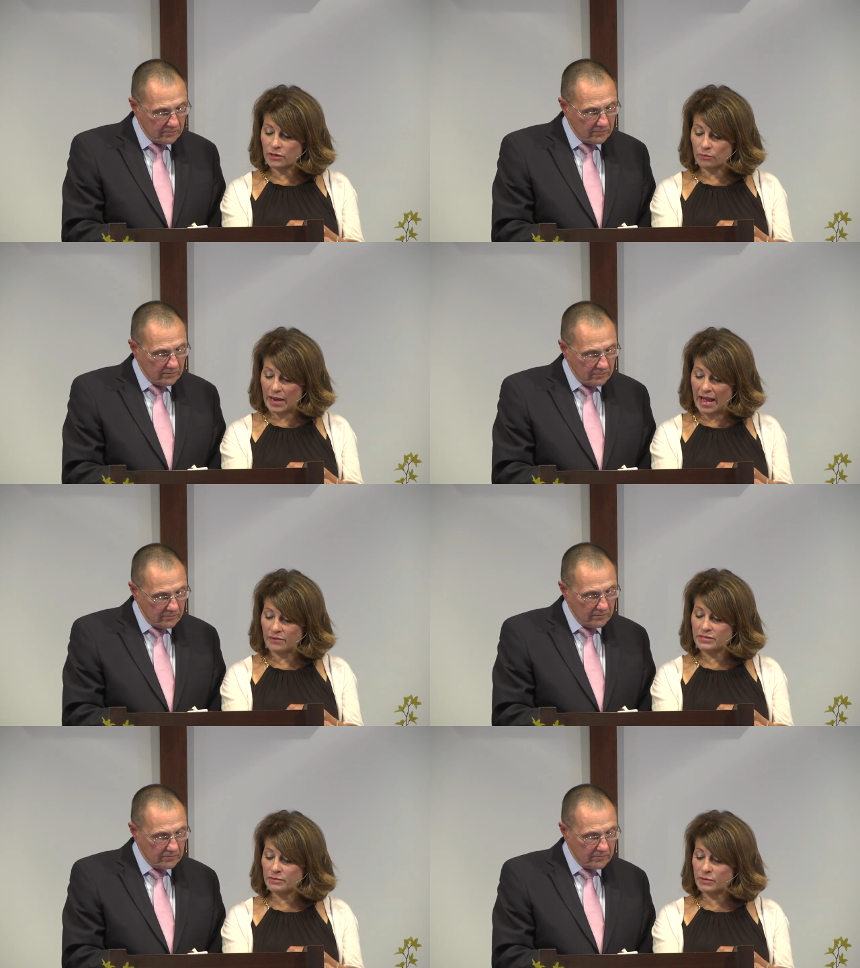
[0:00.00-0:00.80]

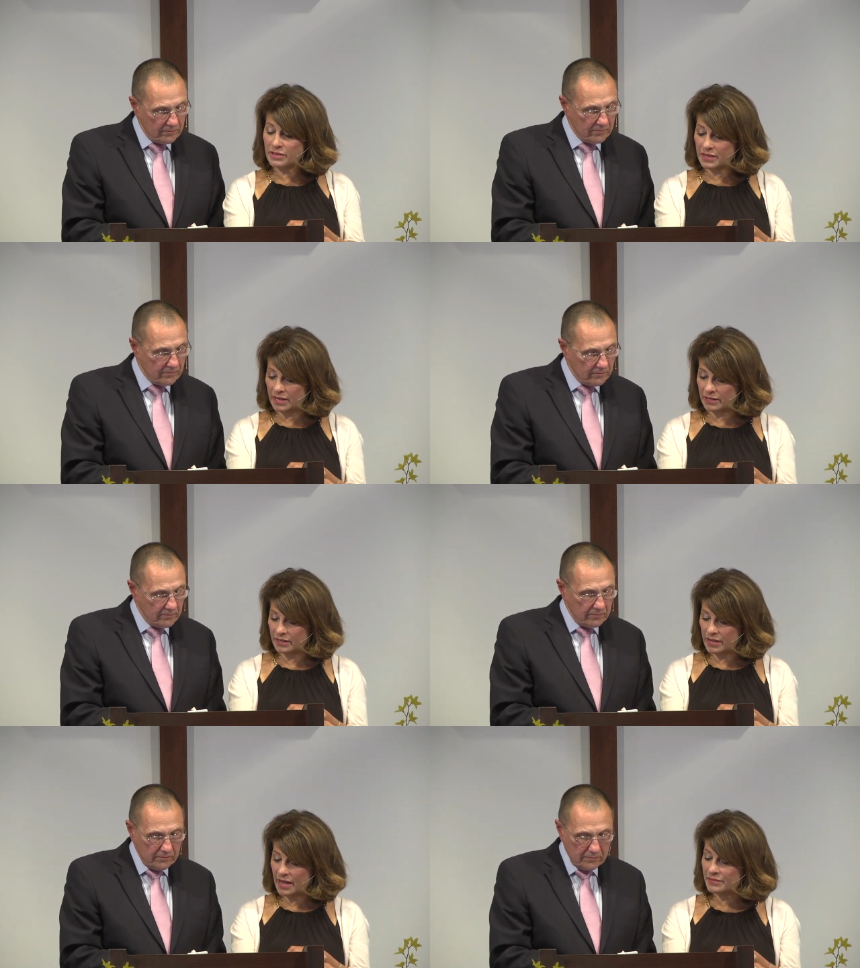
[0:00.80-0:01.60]
Speaker 1: around and within,
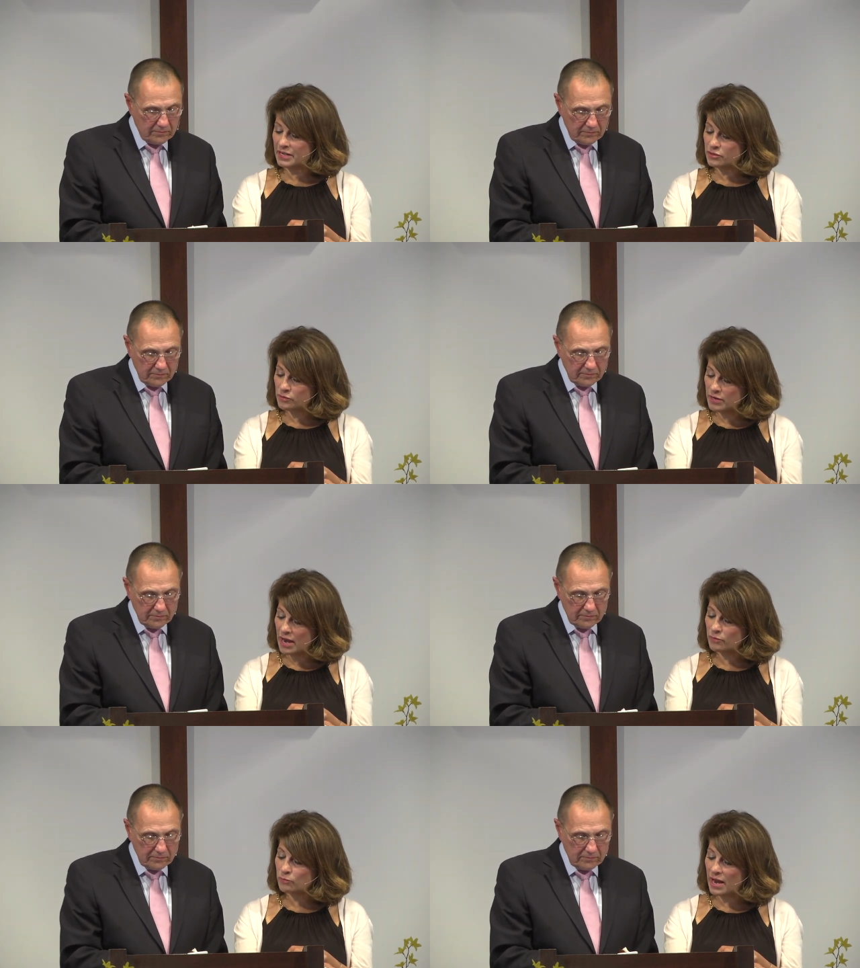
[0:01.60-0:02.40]
and they do
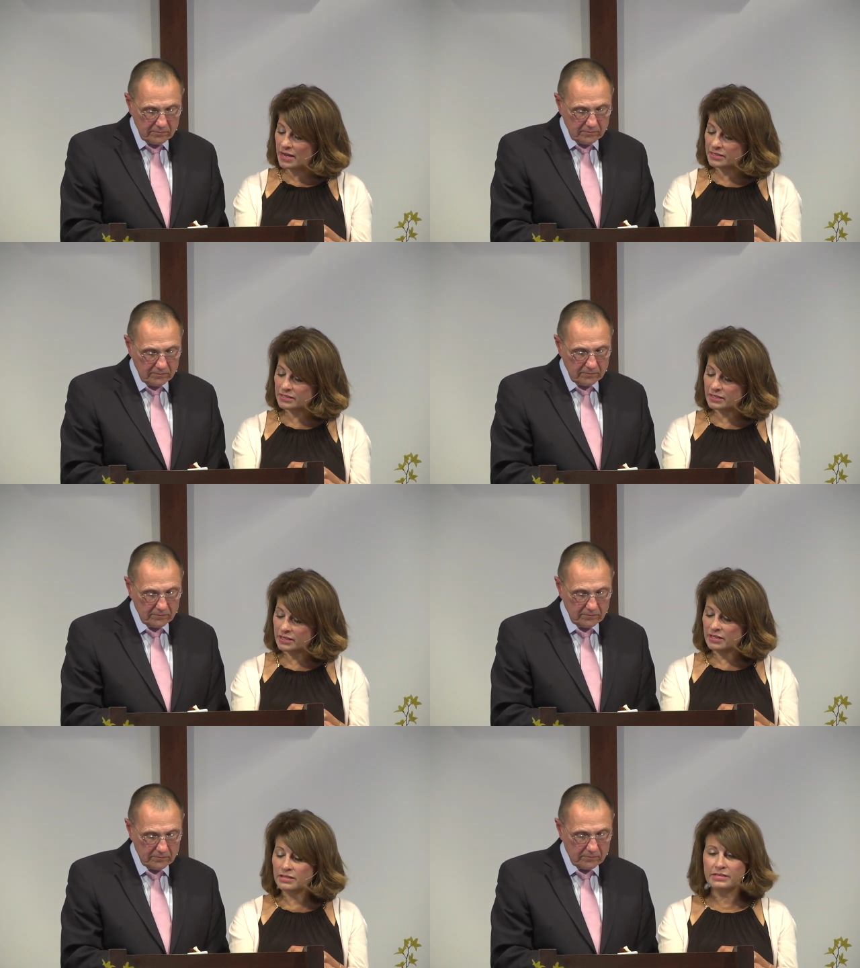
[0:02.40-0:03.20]
not rest
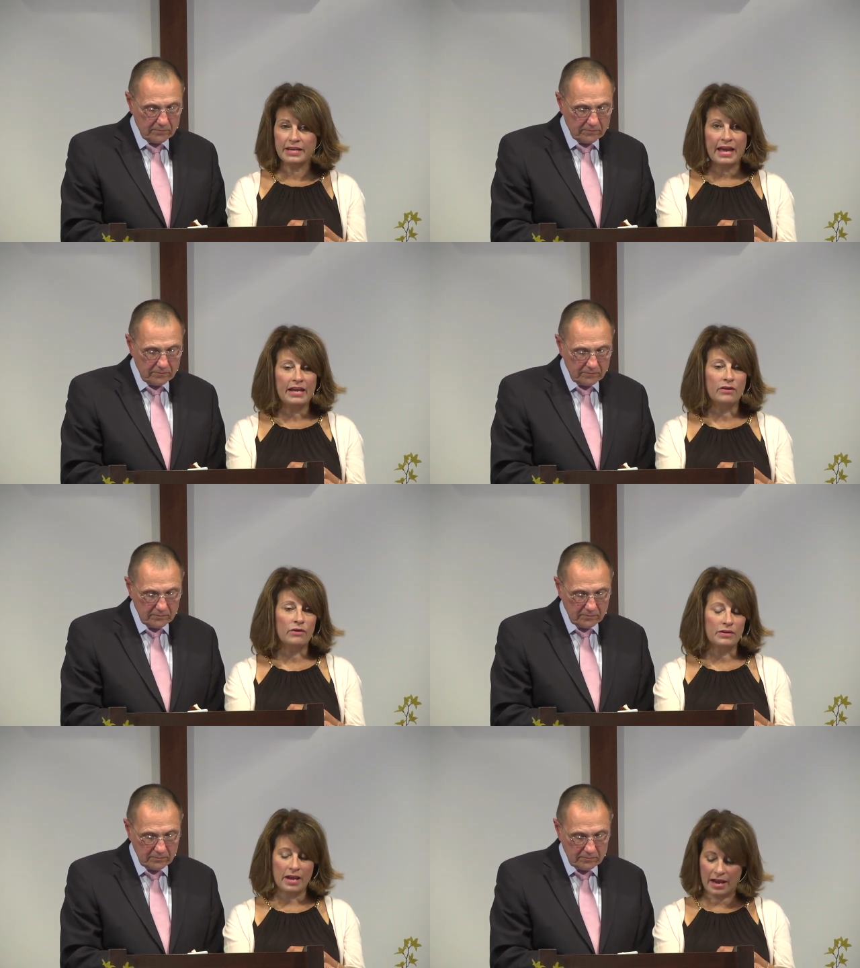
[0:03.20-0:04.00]
day
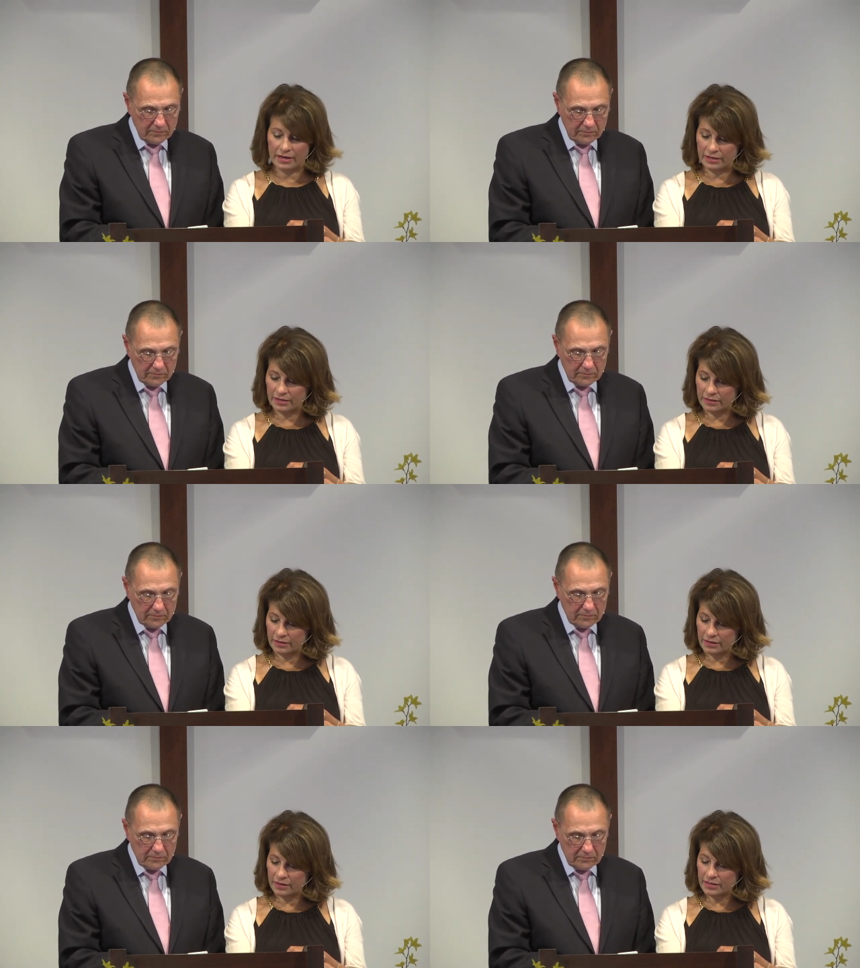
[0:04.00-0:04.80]
or night,
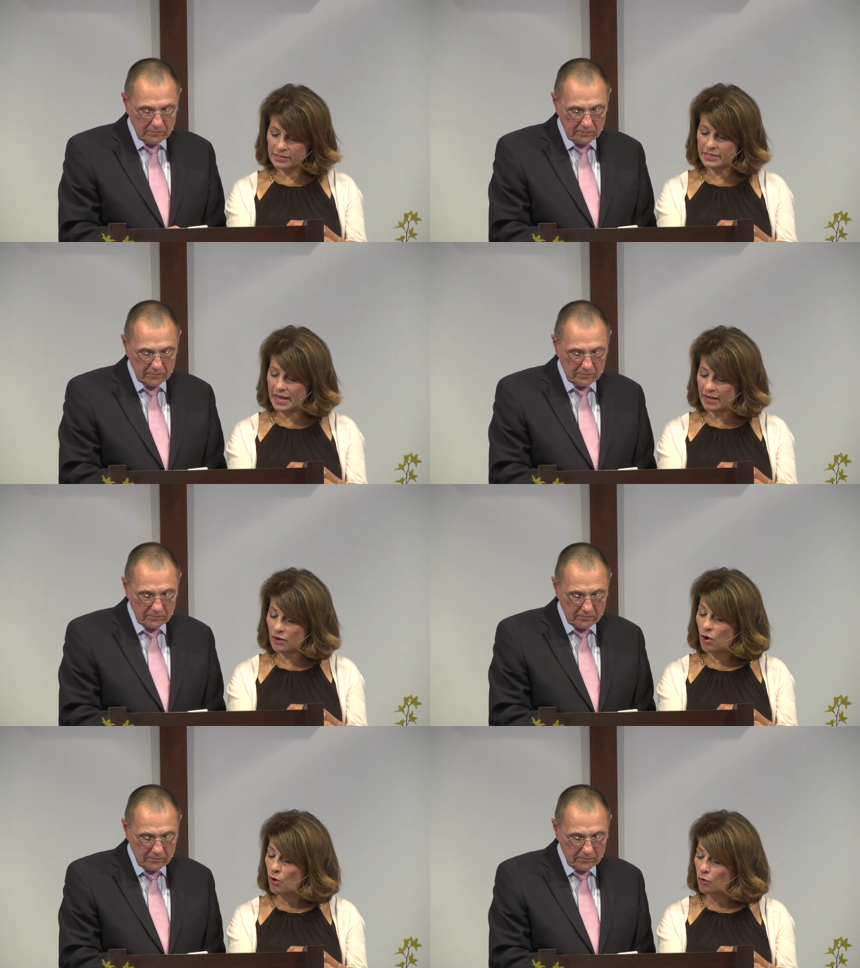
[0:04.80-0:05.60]
saying,
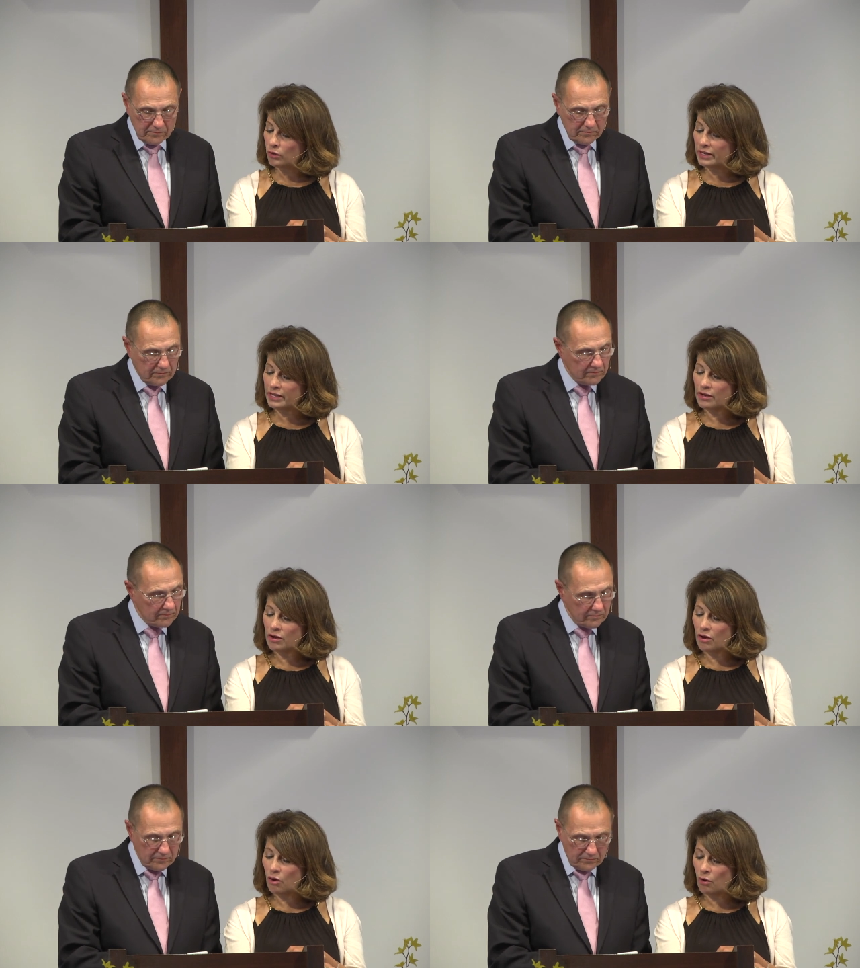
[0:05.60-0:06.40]
Holy,
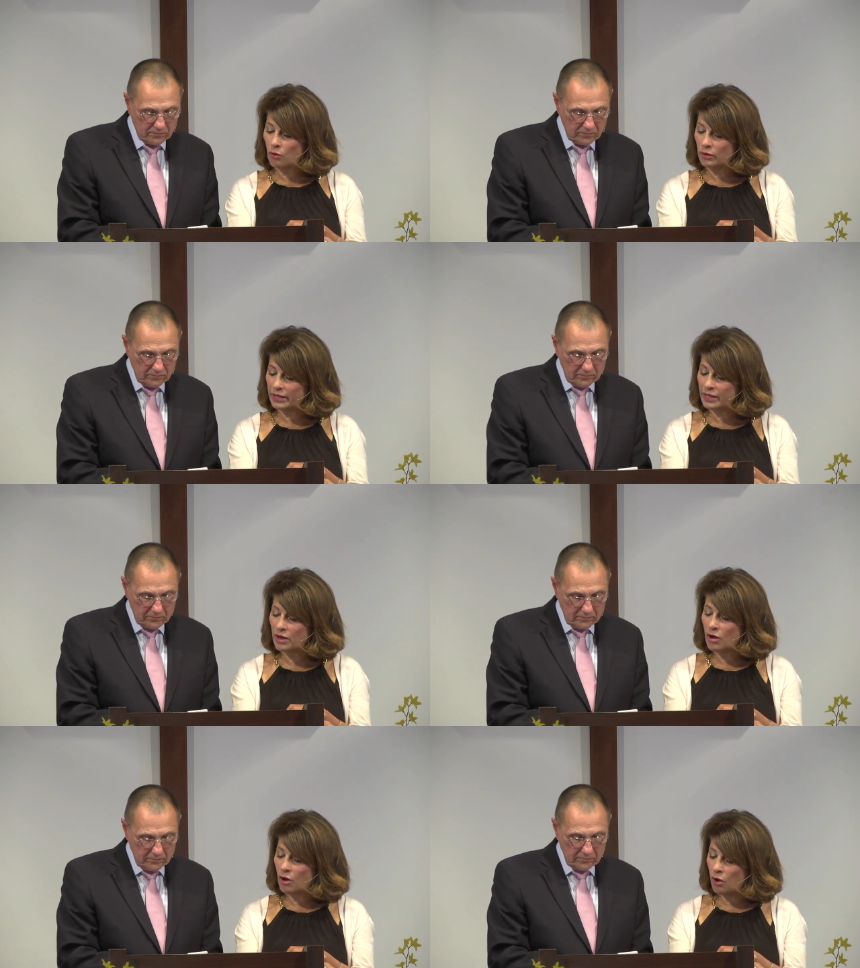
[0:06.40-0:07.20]
holy,
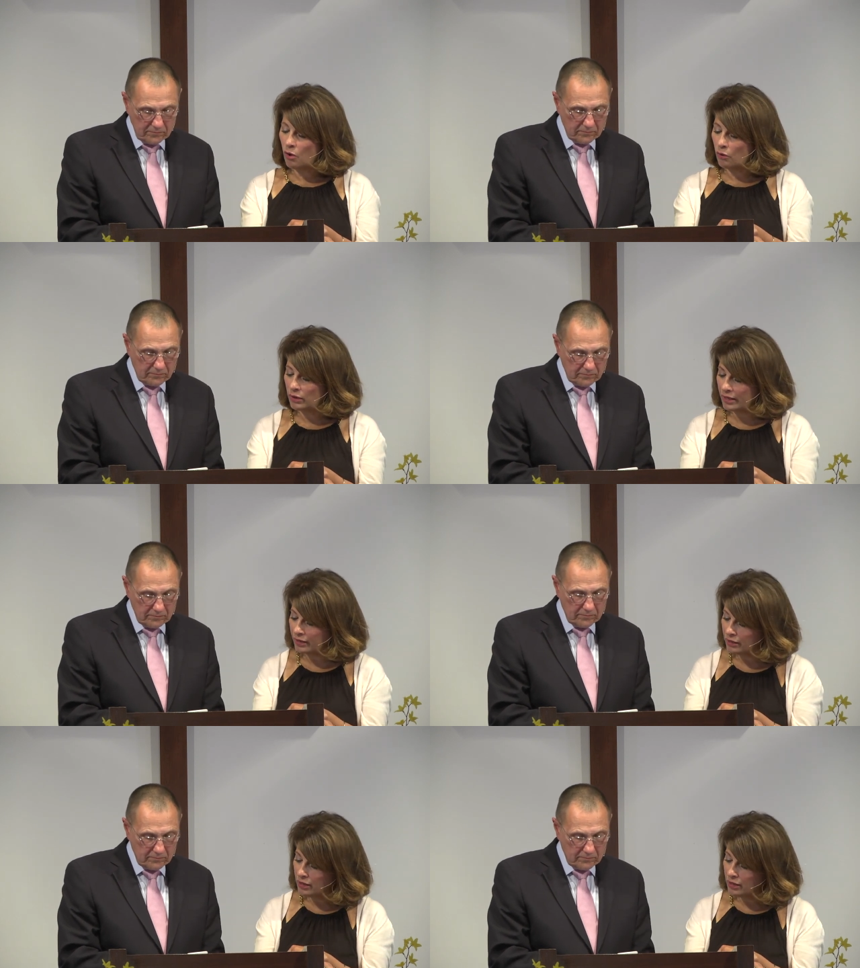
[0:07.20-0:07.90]
holy,